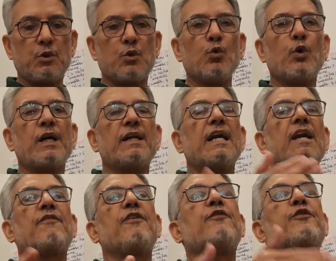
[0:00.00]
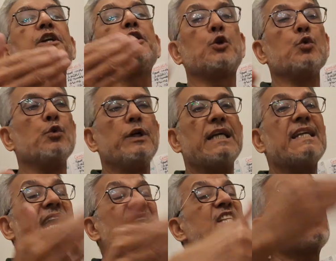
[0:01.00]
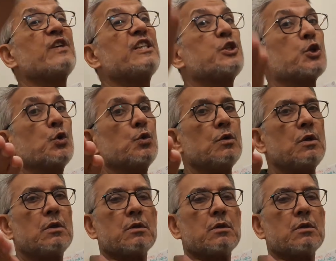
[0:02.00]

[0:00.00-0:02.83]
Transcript: 252. It ends with 2.